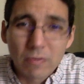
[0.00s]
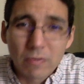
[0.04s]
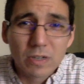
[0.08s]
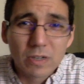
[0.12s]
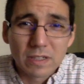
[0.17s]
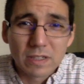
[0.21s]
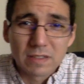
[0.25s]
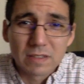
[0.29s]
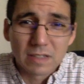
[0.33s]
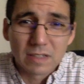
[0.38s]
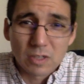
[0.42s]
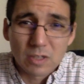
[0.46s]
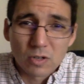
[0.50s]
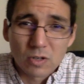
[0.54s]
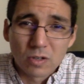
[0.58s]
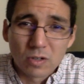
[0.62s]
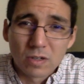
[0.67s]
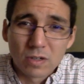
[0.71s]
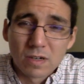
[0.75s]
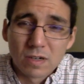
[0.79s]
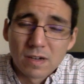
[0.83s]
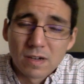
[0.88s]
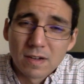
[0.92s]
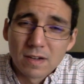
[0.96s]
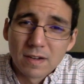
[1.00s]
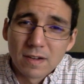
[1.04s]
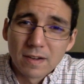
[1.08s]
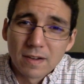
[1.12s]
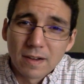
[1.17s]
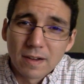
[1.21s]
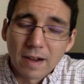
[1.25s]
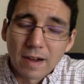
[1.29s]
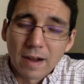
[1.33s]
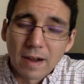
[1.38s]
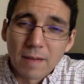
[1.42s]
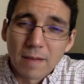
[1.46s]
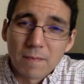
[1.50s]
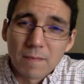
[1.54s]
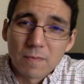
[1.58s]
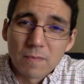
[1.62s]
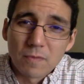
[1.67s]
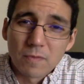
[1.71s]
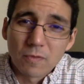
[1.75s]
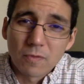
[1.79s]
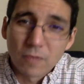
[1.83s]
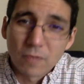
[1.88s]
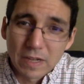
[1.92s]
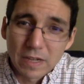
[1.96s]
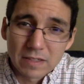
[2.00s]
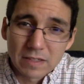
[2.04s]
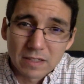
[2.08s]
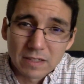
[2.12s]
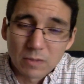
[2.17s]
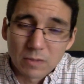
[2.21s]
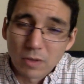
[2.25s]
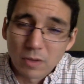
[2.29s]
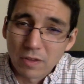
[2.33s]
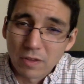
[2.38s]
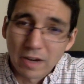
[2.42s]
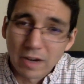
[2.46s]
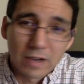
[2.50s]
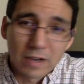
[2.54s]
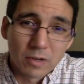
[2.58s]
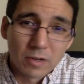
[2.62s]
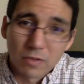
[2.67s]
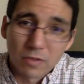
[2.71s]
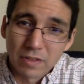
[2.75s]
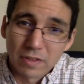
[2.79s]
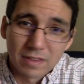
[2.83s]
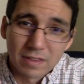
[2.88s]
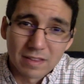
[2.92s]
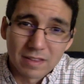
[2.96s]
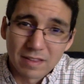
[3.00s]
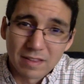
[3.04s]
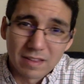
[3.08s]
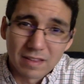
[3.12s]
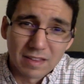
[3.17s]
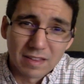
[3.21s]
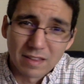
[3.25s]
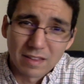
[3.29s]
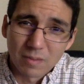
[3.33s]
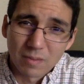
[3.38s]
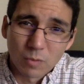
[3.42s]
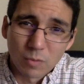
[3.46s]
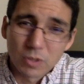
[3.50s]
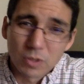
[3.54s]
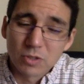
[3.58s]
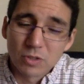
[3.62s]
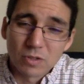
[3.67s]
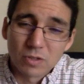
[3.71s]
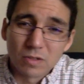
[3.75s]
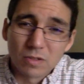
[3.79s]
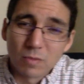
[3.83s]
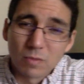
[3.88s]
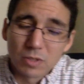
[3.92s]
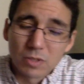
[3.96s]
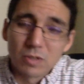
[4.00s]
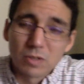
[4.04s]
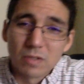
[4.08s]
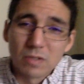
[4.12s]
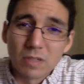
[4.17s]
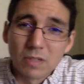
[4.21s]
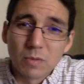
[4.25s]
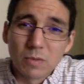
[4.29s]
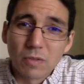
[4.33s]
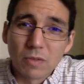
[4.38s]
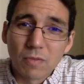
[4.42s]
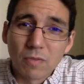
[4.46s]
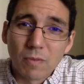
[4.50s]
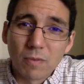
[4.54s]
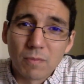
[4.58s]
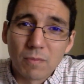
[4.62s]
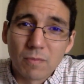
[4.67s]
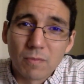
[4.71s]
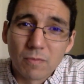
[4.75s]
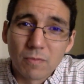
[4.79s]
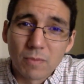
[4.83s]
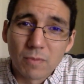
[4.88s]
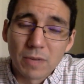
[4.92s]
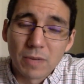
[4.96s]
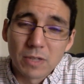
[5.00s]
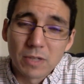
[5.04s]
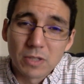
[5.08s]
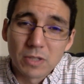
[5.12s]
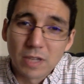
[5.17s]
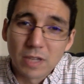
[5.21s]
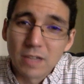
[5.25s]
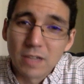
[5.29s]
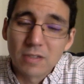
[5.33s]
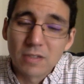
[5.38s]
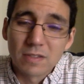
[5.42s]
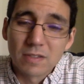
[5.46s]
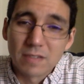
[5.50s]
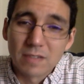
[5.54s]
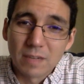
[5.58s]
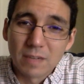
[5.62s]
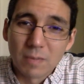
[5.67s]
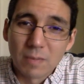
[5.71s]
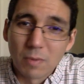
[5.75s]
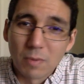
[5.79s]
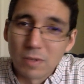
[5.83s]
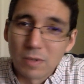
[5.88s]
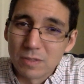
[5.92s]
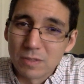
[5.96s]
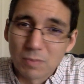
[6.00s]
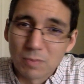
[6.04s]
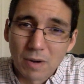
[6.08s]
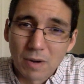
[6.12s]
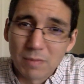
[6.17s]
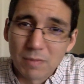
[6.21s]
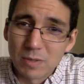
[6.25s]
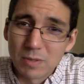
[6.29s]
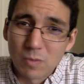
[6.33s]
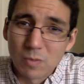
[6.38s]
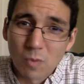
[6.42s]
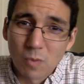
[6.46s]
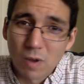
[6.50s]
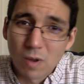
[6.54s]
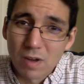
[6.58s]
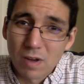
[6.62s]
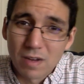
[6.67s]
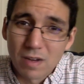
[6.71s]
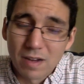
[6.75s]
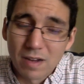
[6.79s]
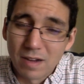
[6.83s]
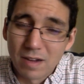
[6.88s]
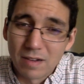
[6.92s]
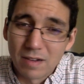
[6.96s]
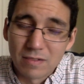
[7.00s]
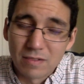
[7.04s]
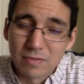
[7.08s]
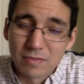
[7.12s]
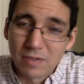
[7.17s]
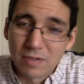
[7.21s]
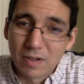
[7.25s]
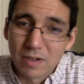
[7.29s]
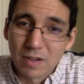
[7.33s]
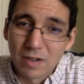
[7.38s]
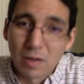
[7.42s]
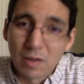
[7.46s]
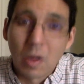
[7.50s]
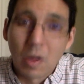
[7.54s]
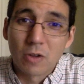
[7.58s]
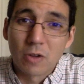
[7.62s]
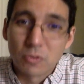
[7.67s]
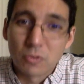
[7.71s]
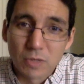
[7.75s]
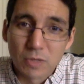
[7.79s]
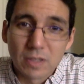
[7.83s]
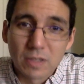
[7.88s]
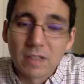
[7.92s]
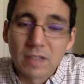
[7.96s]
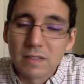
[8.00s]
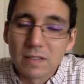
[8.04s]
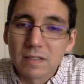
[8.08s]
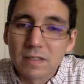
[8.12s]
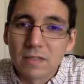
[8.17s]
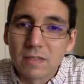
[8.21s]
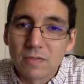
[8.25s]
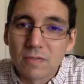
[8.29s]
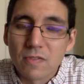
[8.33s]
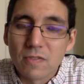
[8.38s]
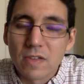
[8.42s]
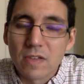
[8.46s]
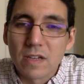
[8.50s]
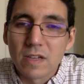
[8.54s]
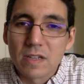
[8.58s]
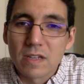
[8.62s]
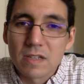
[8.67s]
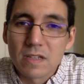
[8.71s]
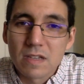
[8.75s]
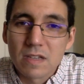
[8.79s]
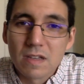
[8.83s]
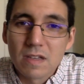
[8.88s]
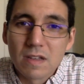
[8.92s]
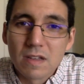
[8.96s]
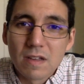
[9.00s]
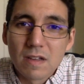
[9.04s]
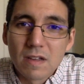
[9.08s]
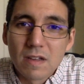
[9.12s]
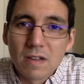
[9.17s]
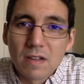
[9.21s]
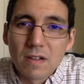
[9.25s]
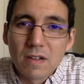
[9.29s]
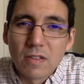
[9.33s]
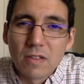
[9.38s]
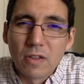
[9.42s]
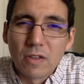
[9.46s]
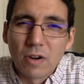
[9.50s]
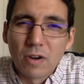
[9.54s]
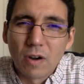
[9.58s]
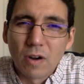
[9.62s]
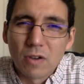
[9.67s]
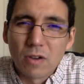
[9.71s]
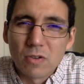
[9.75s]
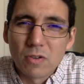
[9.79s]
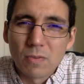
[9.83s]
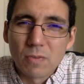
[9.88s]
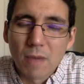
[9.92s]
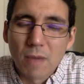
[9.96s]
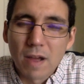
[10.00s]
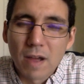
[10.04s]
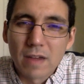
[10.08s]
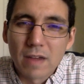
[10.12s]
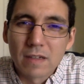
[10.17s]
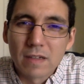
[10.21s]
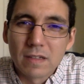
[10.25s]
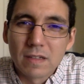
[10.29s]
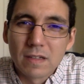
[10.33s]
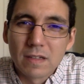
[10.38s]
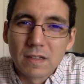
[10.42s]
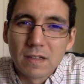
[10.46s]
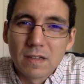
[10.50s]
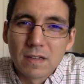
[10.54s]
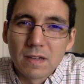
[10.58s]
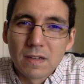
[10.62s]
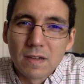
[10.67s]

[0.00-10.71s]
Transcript: whatever it is that you're facing with, and I know that what you're dealing with from an education standpoint is probably one of a laundry list of things that are on your mind.